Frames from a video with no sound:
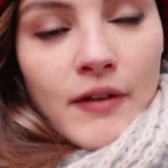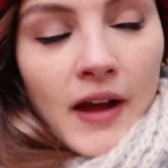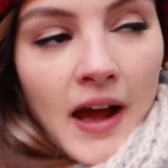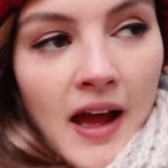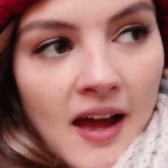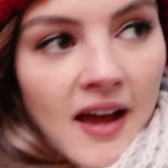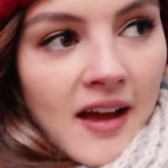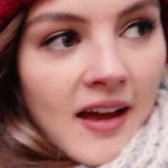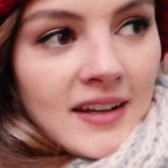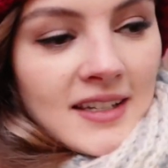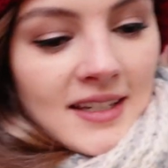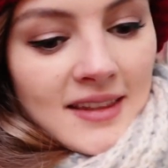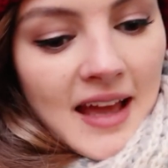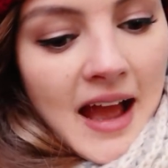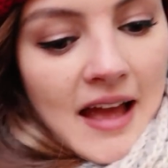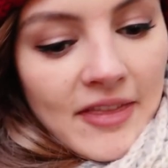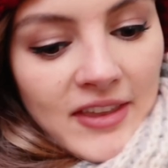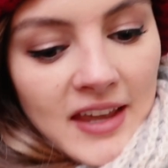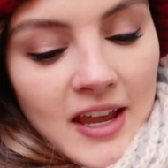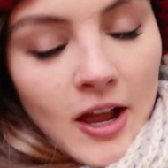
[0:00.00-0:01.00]
heard
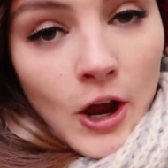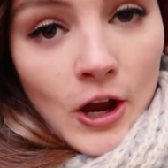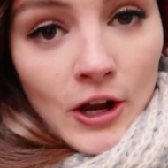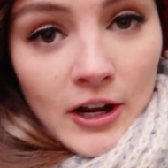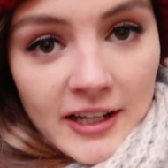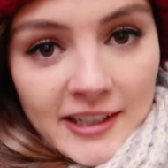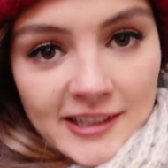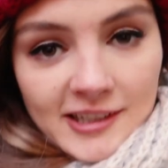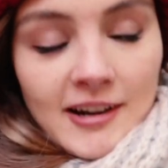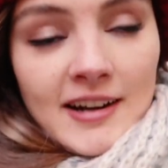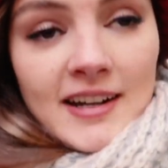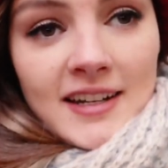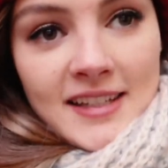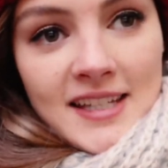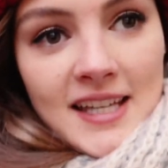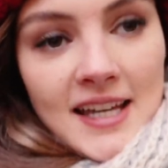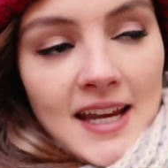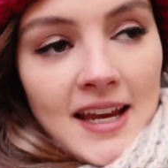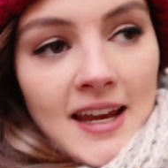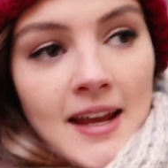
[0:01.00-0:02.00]
that the Holy
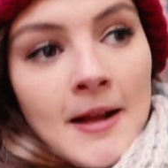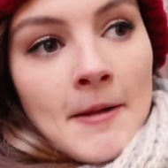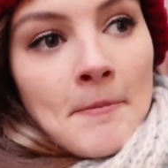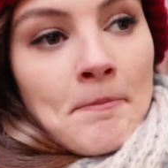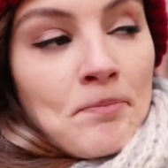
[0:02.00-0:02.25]
Trinity